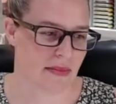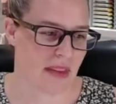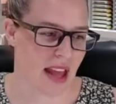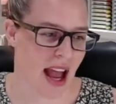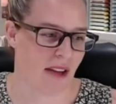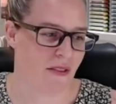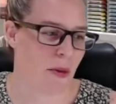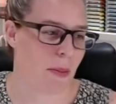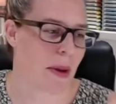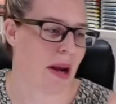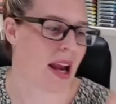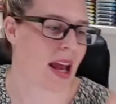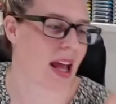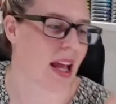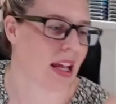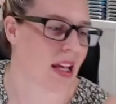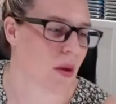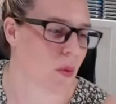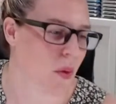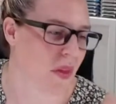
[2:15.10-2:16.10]
a
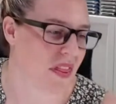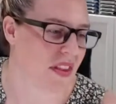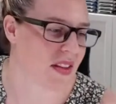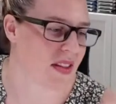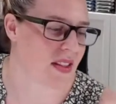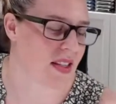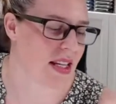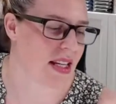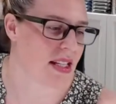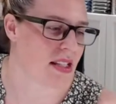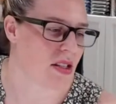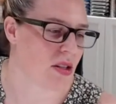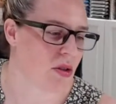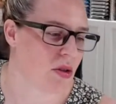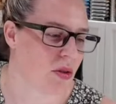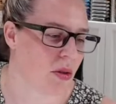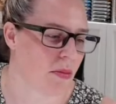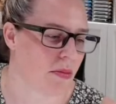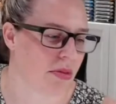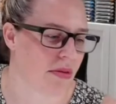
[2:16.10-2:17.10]
play with the
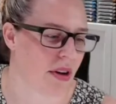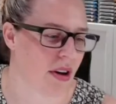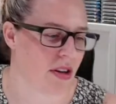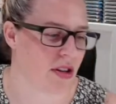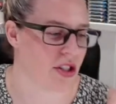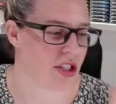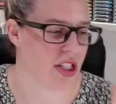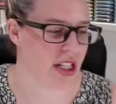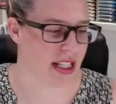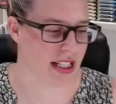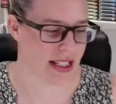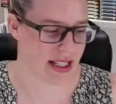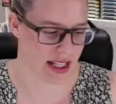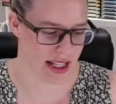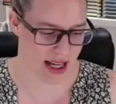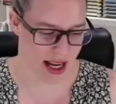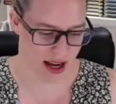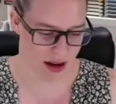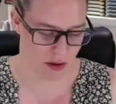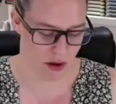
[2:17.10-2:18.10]
seasonal branches.
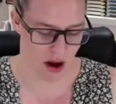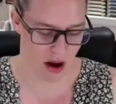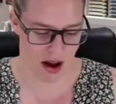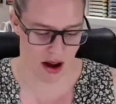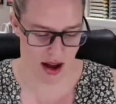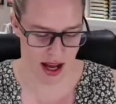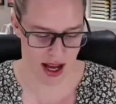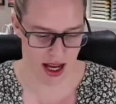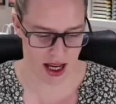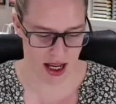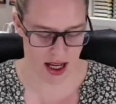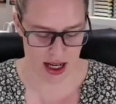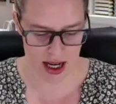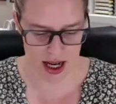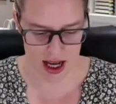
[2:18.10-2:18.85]
Now, I